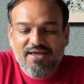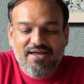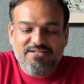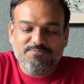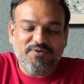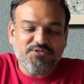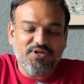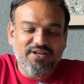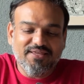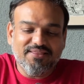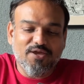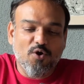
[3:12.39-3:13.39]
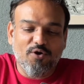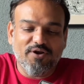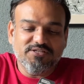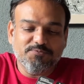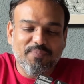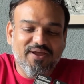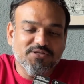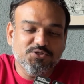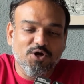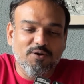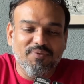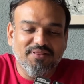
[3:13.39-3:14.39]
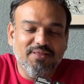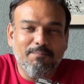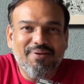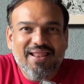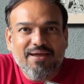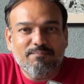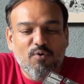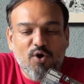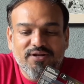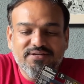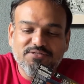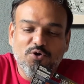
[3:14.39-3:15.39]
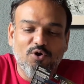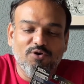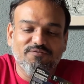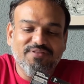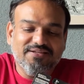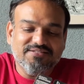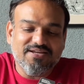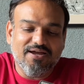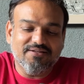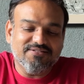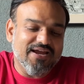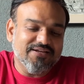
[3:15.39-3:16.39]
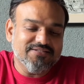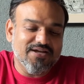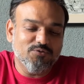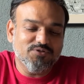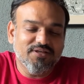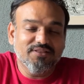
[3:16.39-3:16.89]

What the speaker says: especially the orange paint job, the black bonnet, all of that stands out.